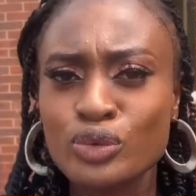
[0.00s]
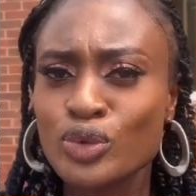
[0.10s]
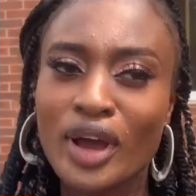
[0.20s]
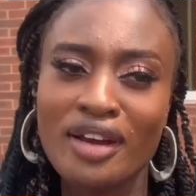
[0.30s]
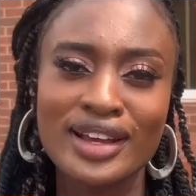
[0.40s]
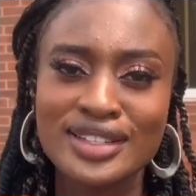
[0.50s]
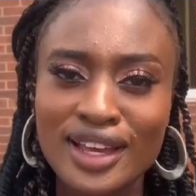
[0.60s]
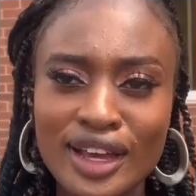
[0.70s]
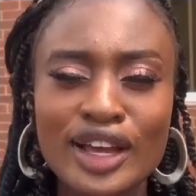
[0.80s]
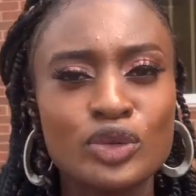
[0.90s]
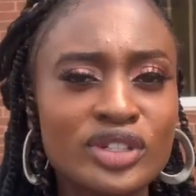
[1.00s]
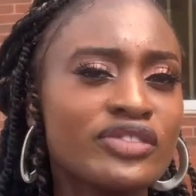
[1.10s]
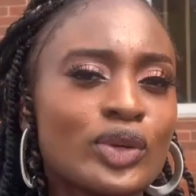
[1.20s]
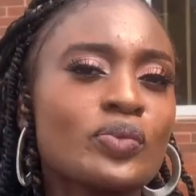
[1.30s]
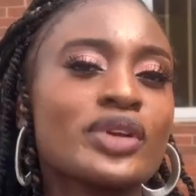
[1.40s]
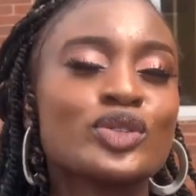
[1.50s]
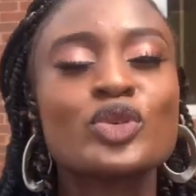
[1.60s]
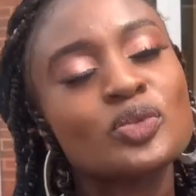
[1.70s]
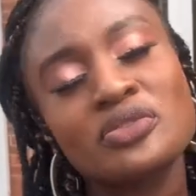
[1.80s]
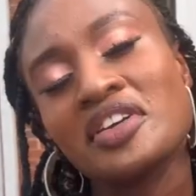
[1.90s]
So character and good development. So you
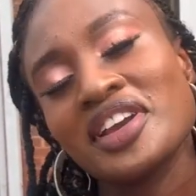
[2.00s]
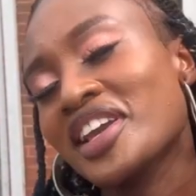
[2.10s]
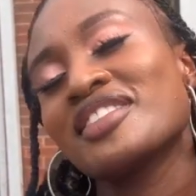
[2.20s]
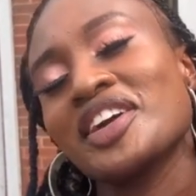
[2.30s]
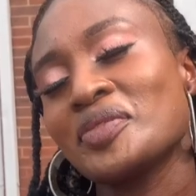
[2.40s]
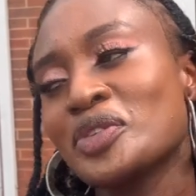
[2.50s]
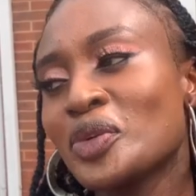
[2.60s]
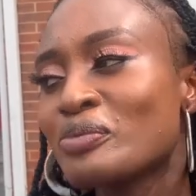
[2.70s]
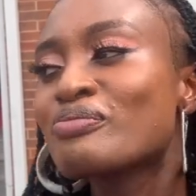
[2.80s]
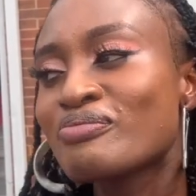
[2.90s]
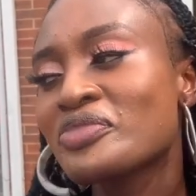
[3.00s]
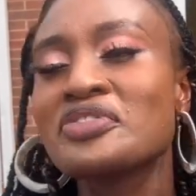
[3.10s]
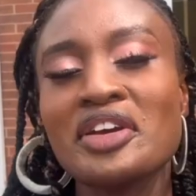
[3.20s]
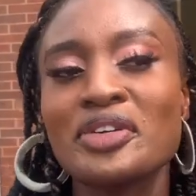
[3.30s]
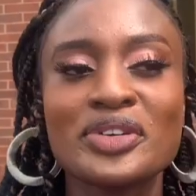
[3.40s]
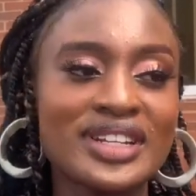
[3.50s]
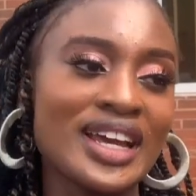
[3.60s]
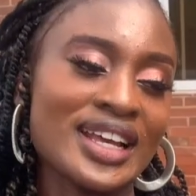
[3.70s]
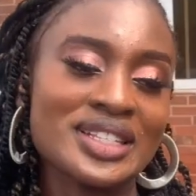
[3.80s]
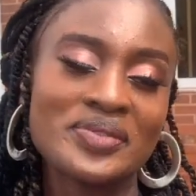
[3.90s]
should be very good in
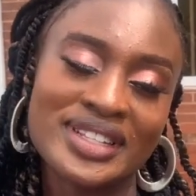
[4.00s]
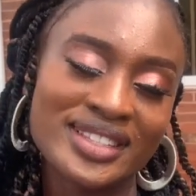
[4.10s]
that aspect.